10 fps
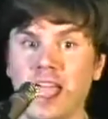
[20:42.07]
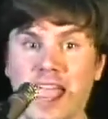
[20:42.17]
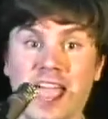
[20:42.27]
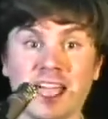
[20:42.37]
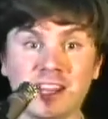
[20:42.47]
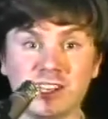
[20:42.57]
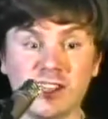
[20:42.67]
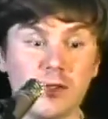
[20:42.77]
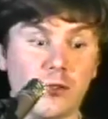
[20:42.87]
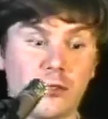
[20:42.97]
And
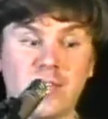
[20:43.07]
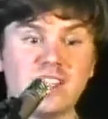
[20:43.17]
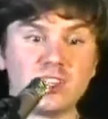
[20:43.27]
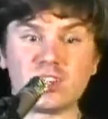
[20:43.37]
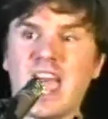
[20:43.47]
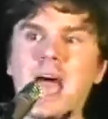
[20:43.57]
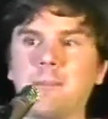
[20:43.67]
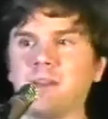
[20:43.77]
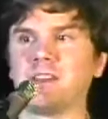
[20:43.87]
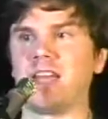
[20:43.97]
things
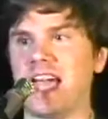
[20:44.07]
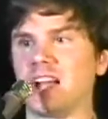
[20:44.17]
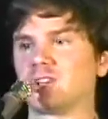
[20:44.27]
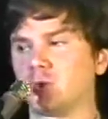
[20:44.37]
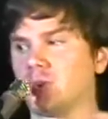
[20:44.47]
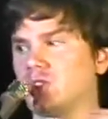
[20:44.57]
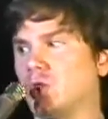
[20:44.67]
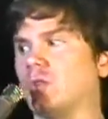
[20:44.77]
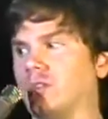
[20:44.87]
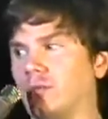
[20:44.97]
happen as a
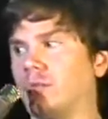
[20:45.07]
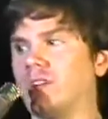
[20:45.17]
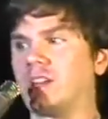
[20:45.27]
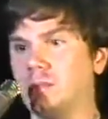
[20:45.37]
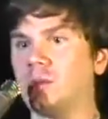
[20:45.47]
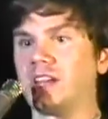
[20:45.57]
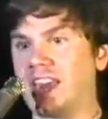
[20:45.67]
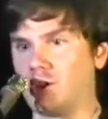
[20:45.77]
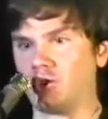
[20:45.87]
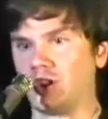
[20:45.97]
result of free
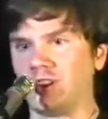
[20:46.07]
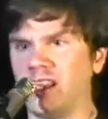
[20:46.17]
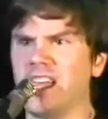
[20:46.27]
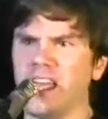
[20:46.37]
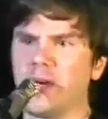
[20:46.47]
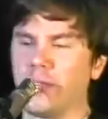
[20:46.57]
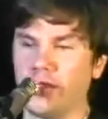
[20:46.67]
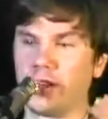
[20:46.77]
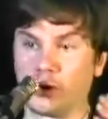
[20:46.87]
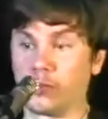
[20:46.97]
communication
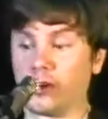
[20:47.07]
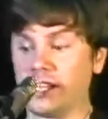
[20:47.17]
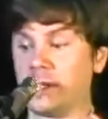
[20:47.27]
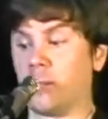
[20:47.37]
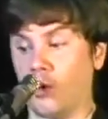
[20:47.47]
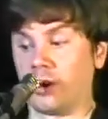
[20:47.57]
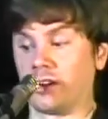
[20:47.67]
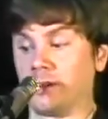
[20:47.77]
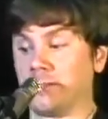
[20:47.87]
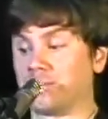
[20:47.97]
that are pretty
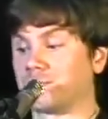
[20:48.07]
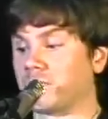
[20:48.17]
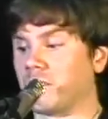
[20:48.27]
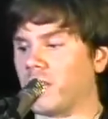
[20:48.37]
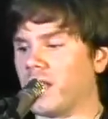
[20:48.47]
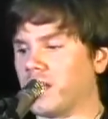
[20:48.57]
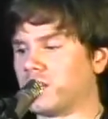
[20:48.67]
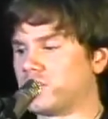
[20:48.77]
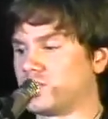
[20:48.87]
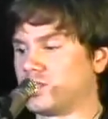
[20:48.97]
important.
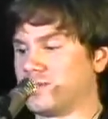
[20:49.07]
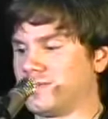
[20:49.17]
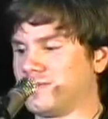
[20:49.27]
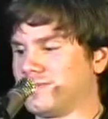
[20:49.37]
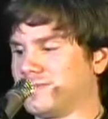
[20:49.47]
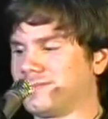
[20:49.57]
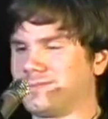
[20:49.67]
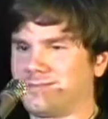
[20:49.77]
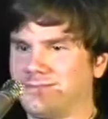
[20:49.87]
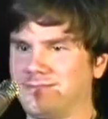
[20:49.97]
And again, the
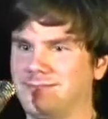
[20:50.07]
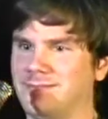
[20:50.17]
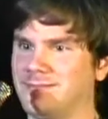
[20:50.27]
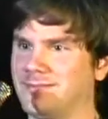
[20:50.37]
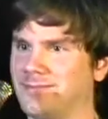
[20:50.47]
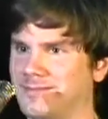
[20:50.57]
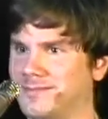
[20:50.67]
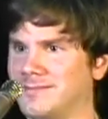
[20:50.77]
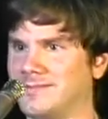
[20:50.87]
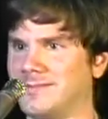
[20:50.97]
internet is
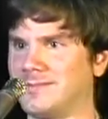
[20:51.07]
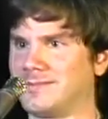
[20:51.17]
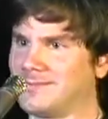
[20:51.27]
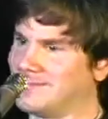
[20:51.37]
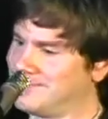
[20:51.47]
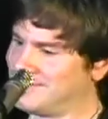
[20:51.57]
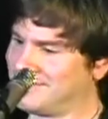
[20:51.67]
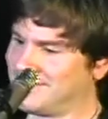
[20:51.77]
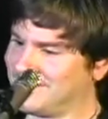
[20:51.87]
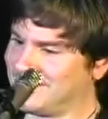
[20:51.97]
not something that you
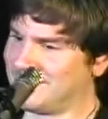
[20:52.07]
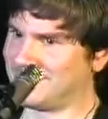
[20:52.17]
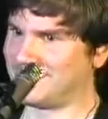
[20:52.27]
just dump